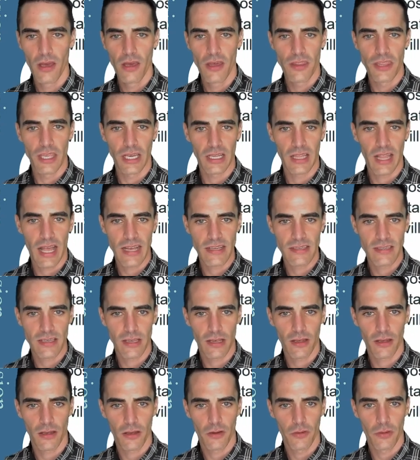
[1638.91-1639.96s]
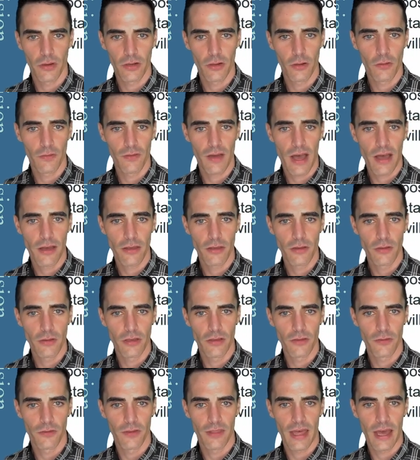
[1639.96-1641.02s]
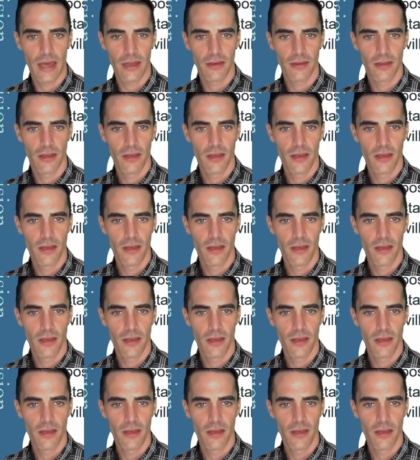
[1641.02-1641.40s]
The classic critical value is for that